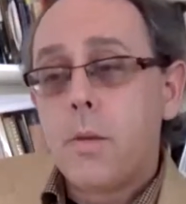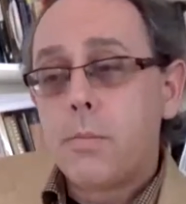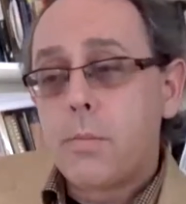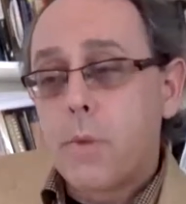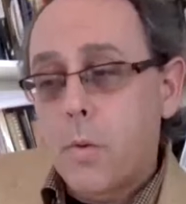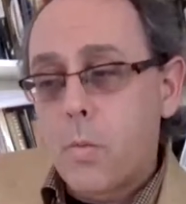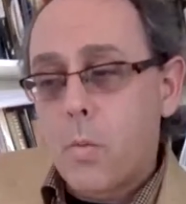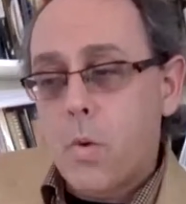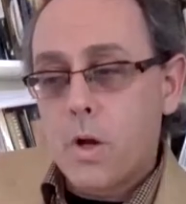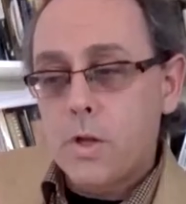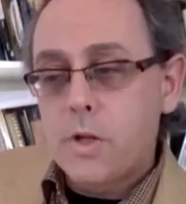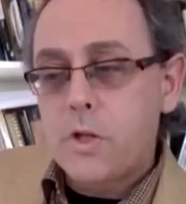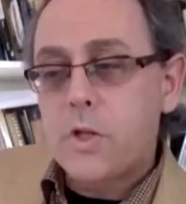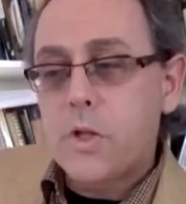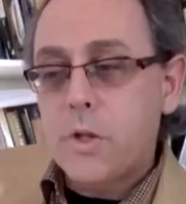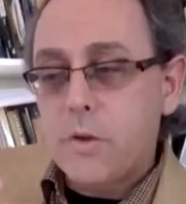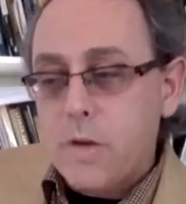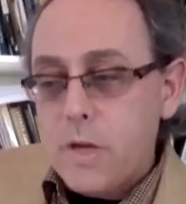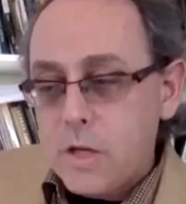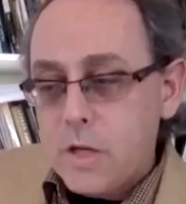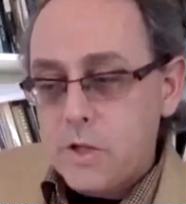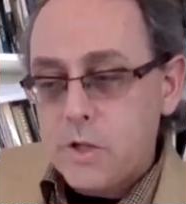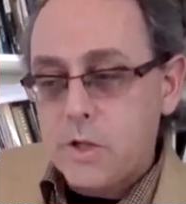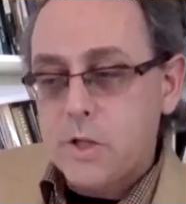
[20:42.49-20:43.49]
But once
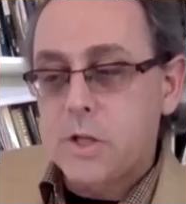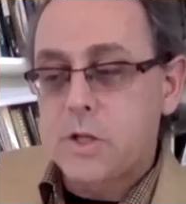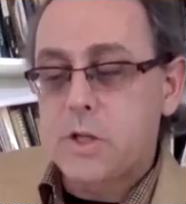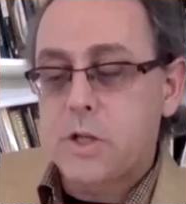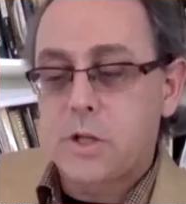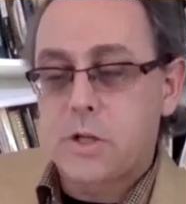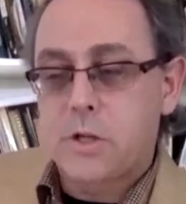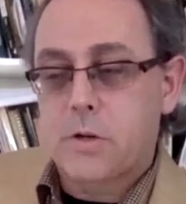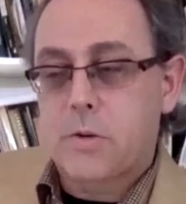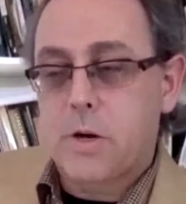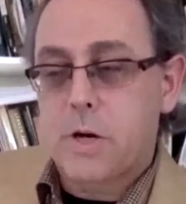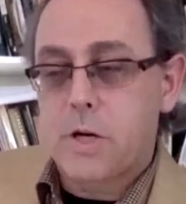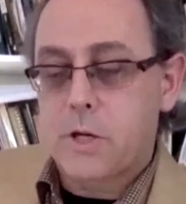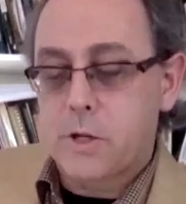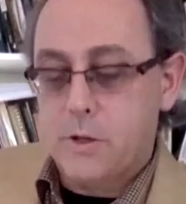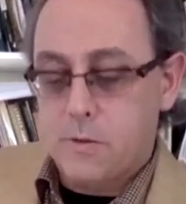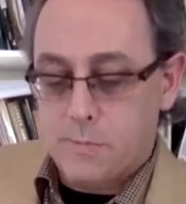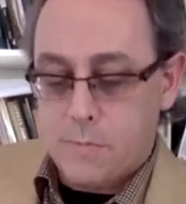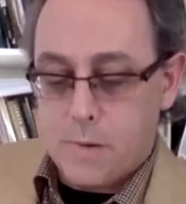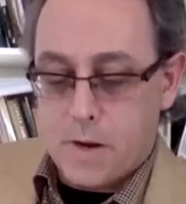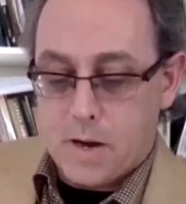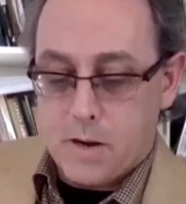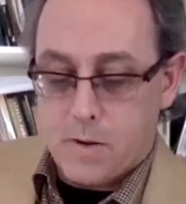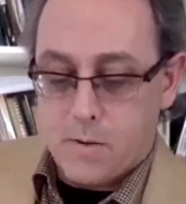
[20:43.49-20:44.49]
there is a disintegration
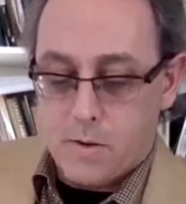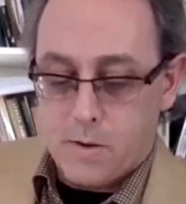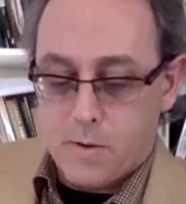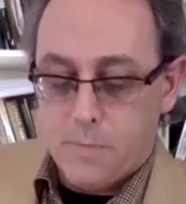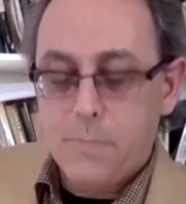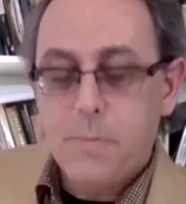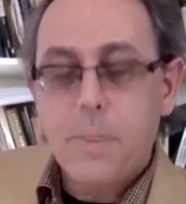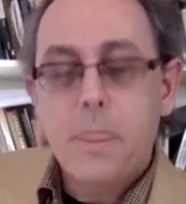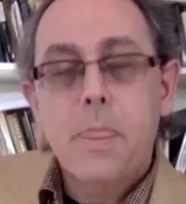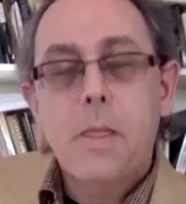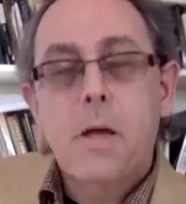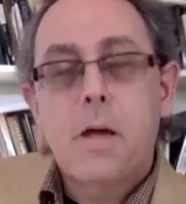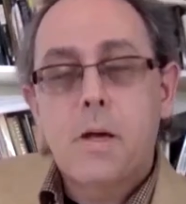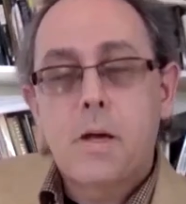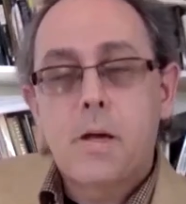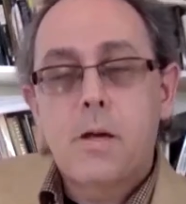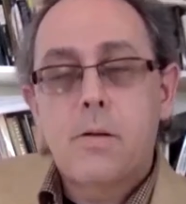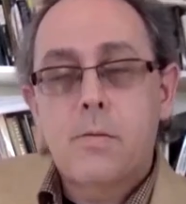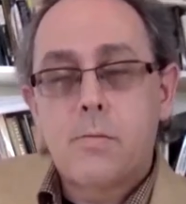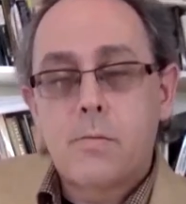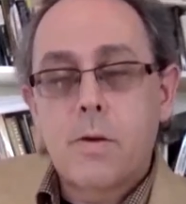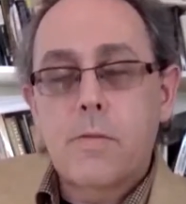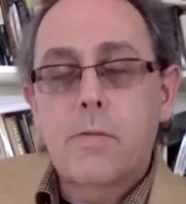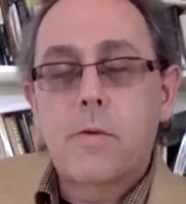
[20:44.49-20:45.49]
of power,
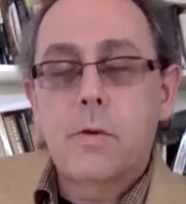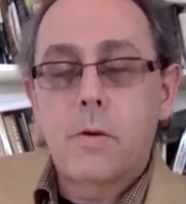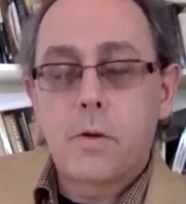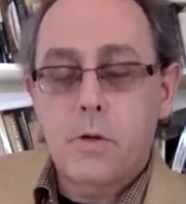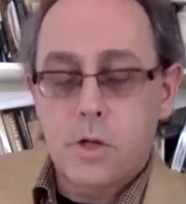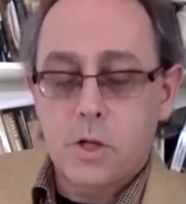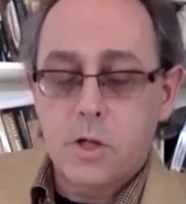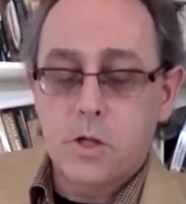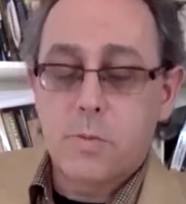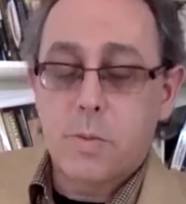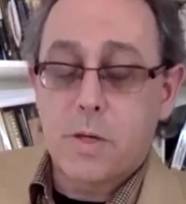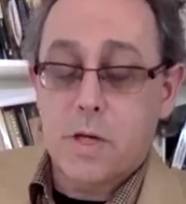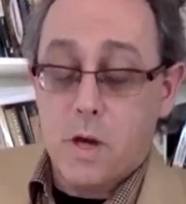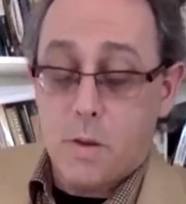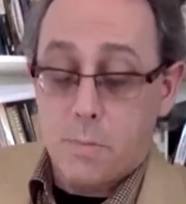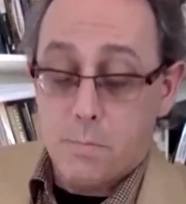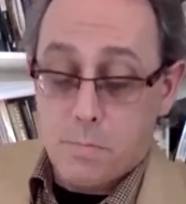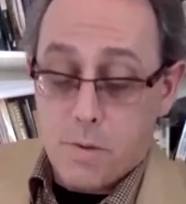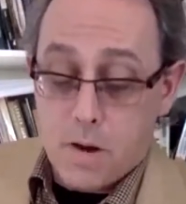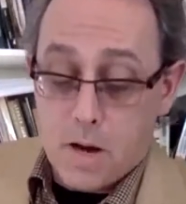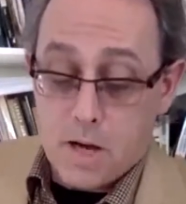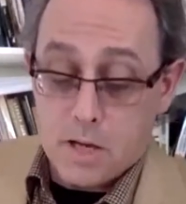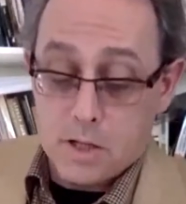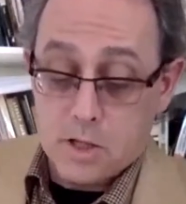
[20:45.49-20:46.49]
revolutions
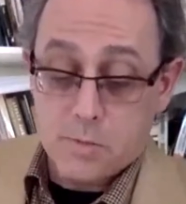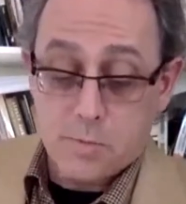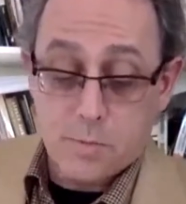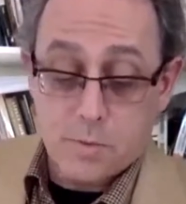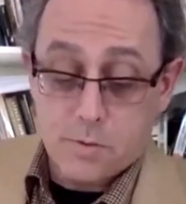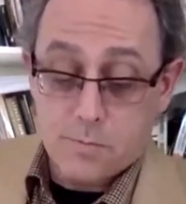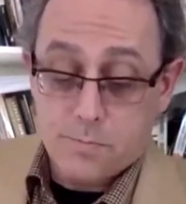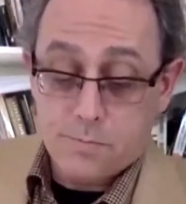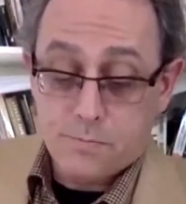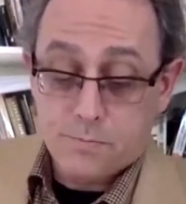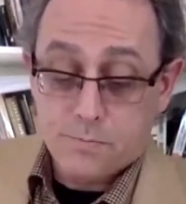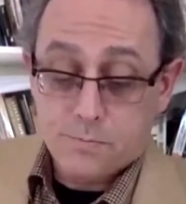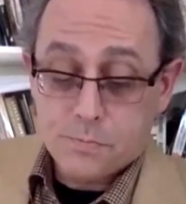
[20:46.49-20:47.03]
become possible.